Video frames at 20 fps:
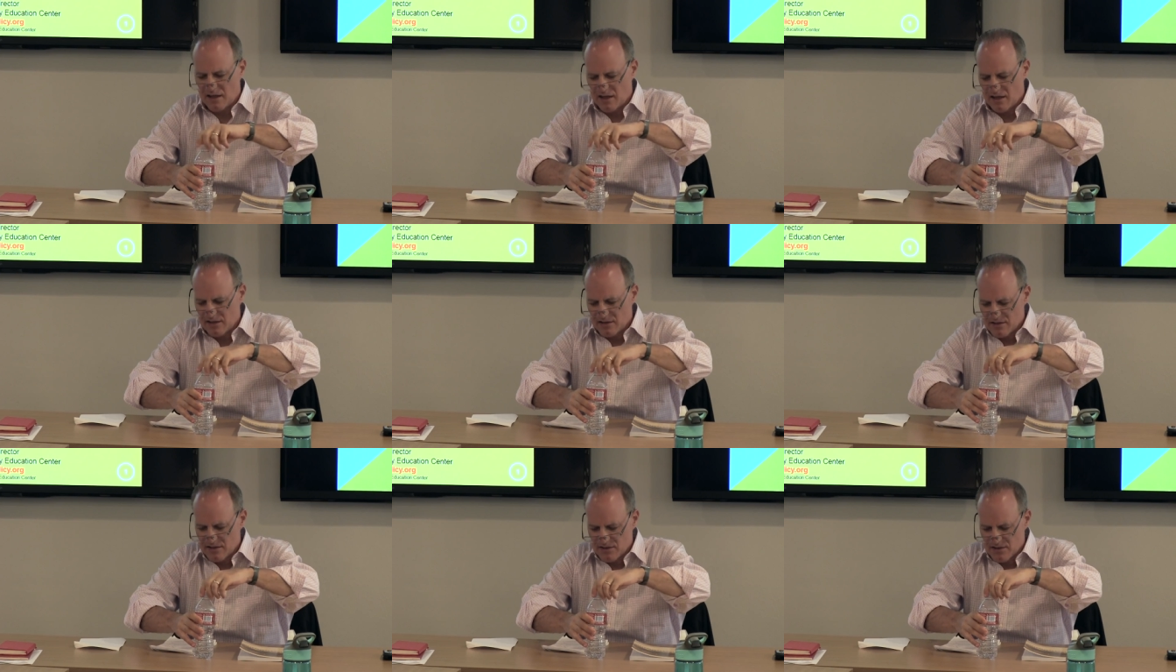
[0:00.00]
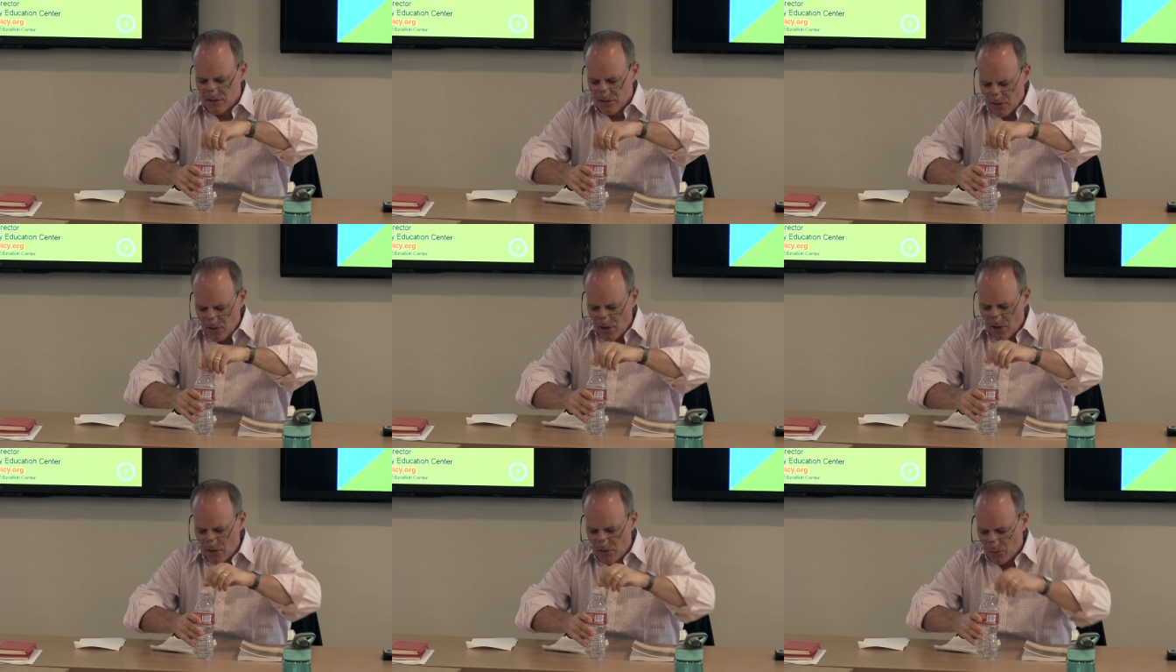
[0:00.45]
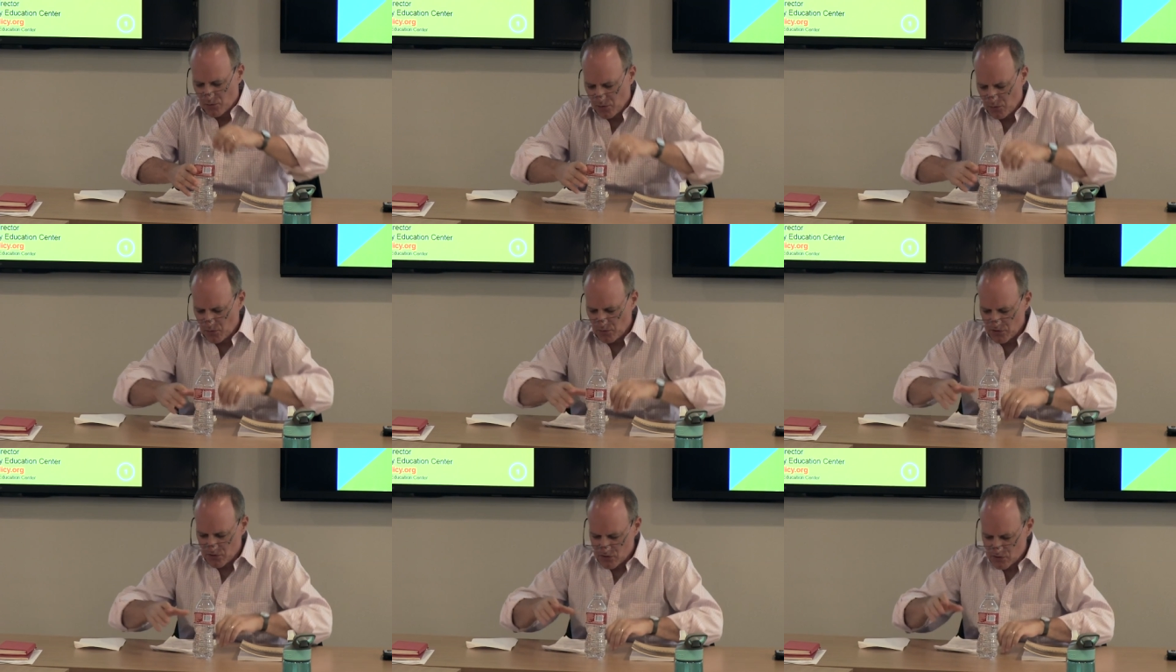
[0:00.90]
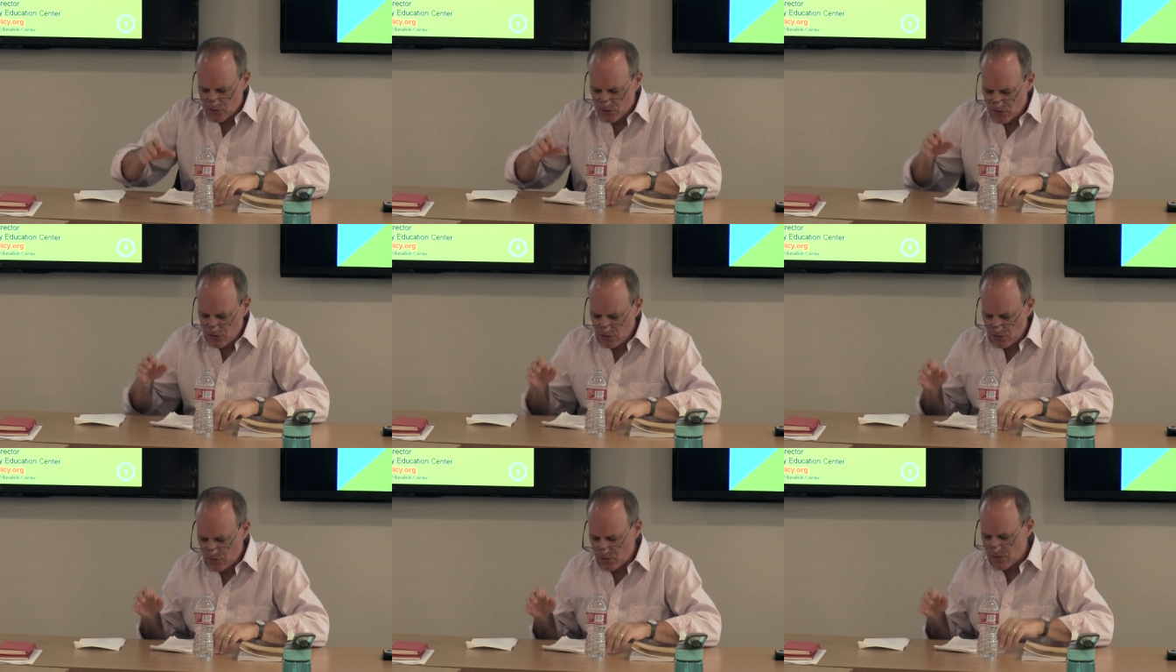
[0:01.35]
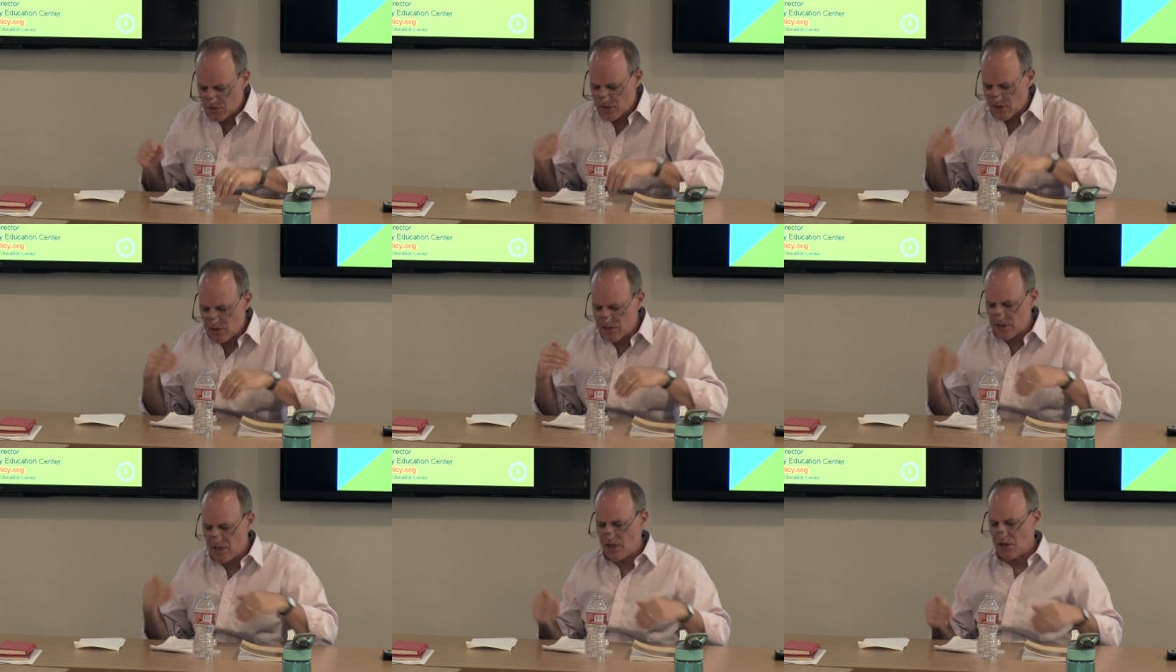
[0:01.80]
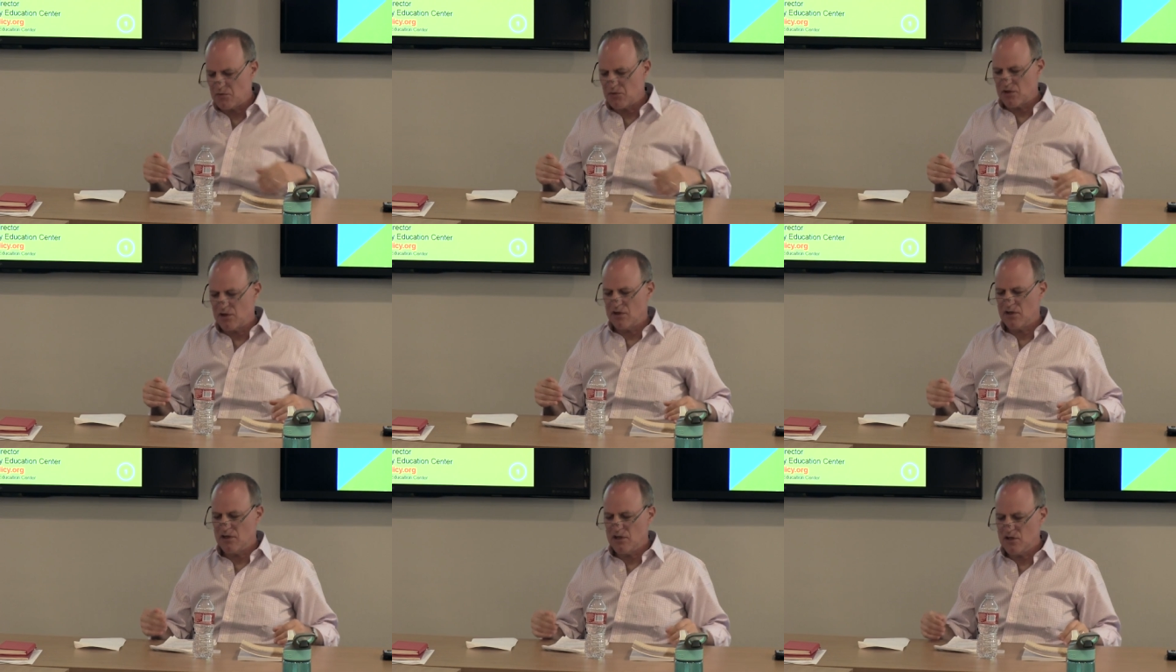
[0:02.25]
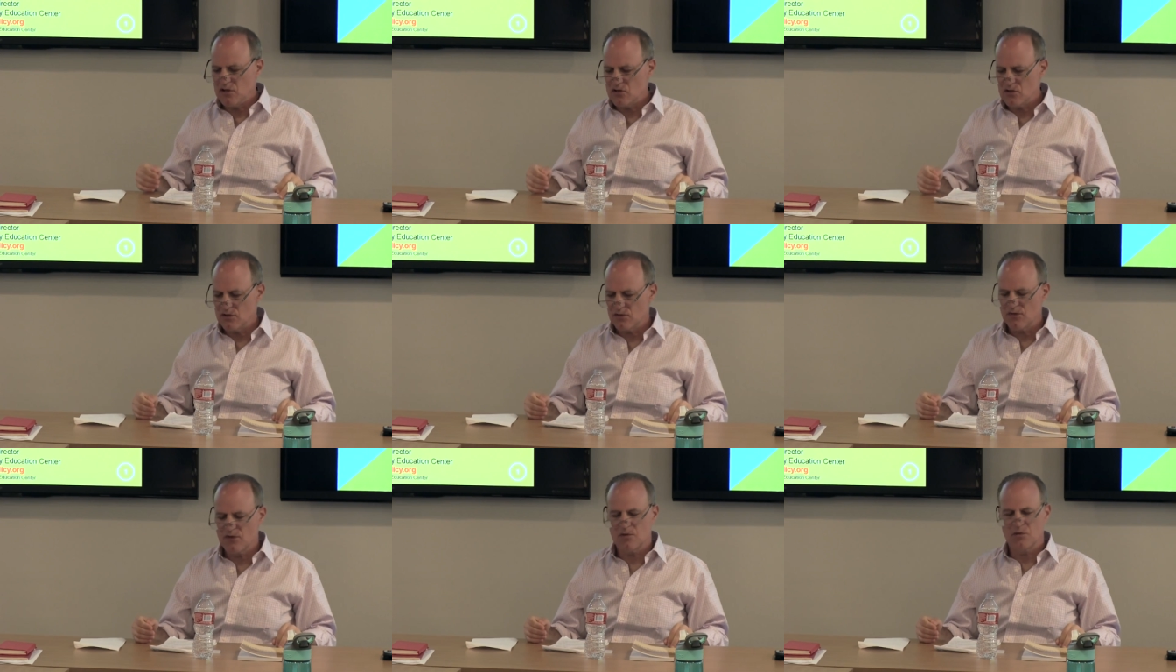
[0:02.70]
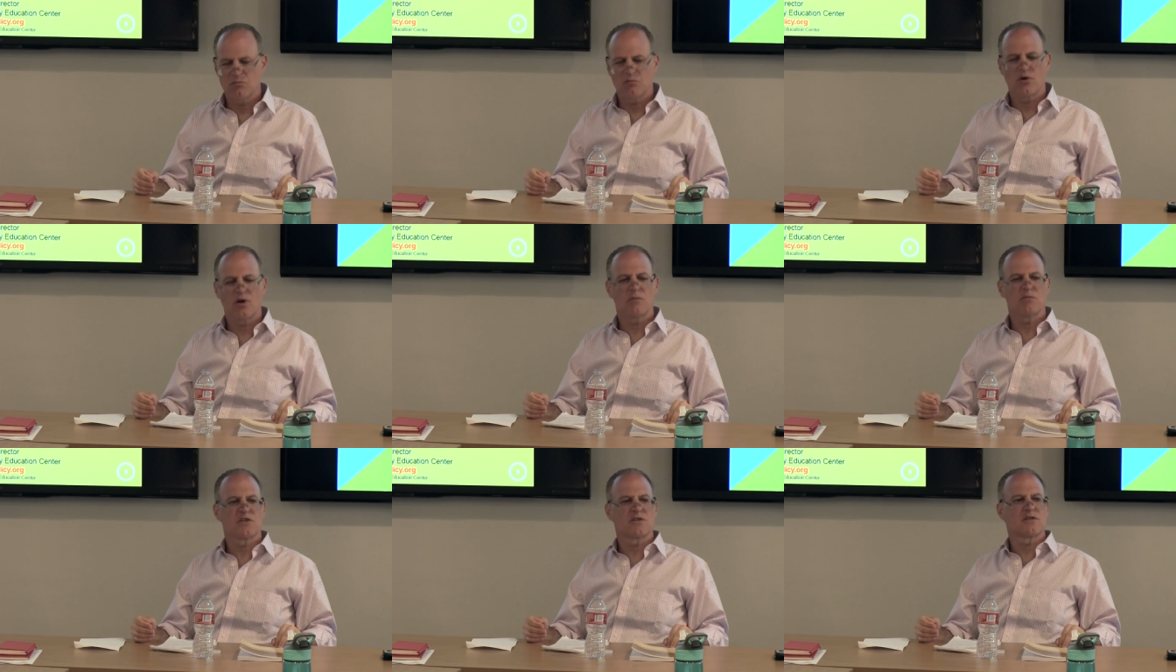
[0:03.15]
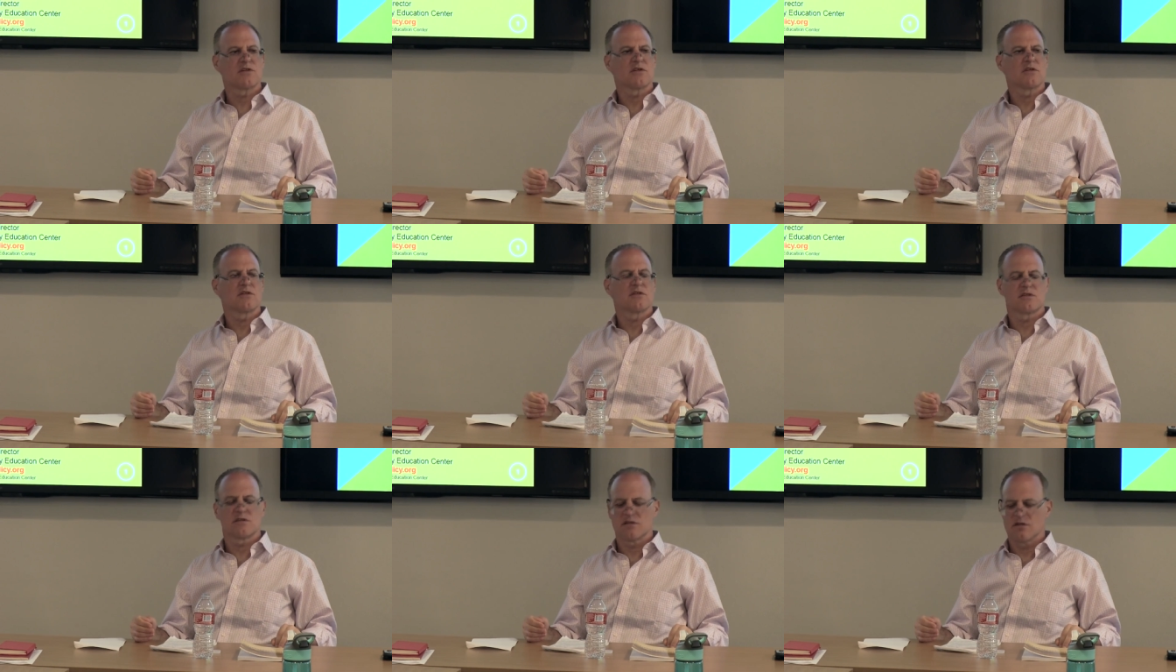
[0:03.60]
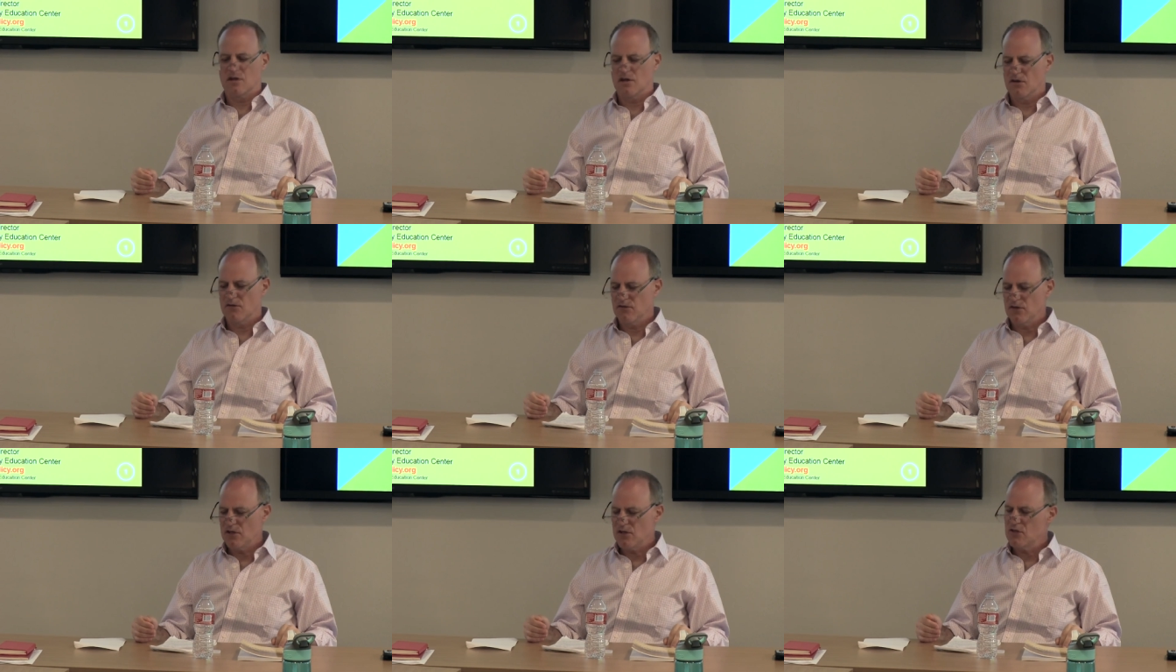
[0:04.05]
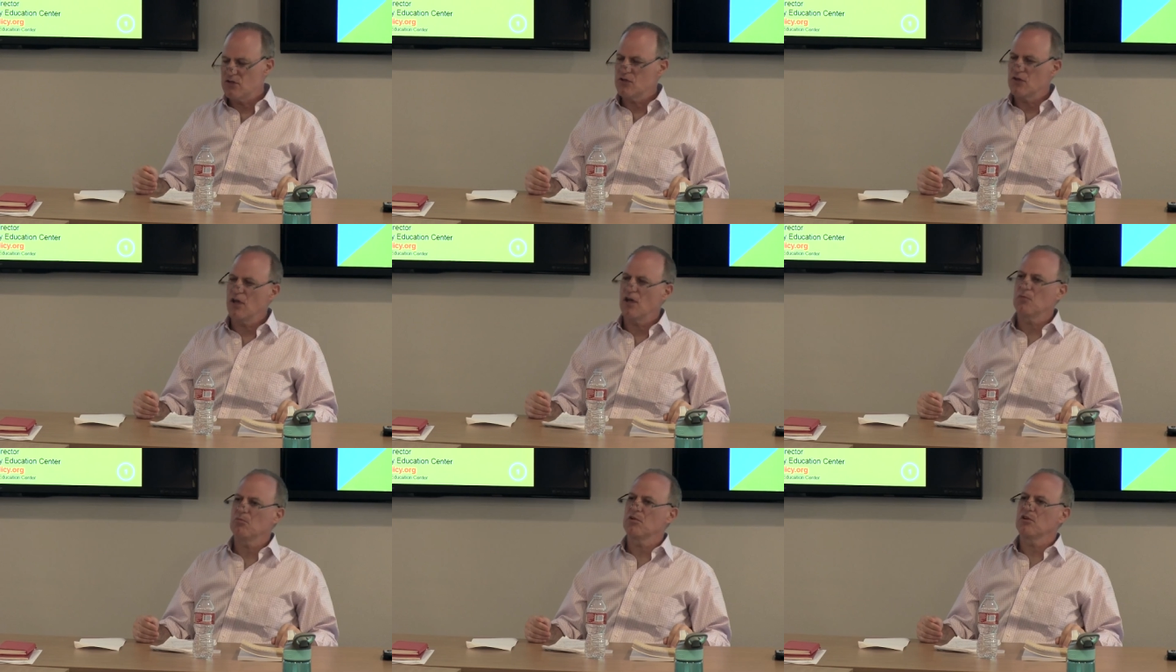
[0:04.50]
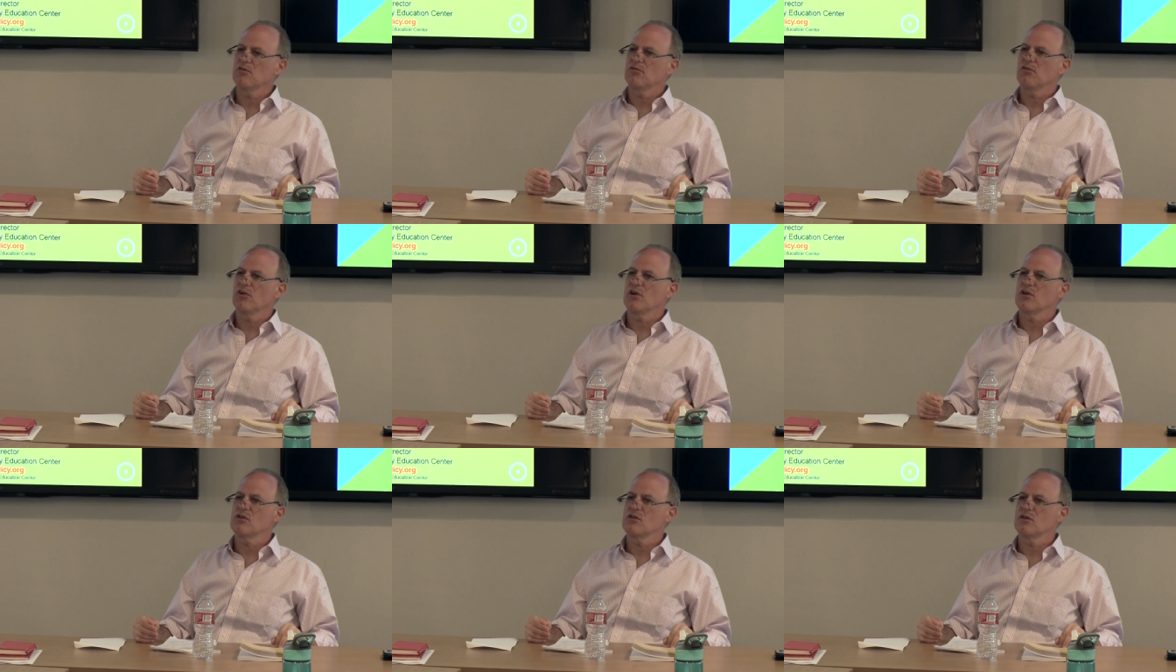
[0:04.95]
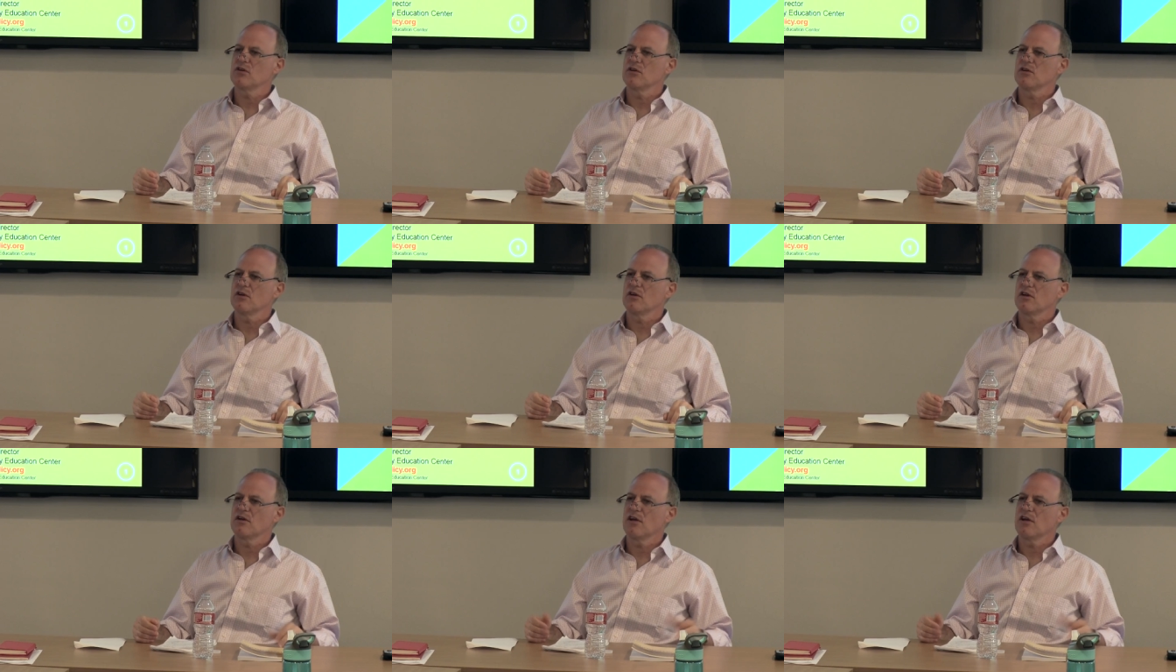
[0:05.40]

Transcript: I thought what we should do is examine each of the premises of each nonproliferation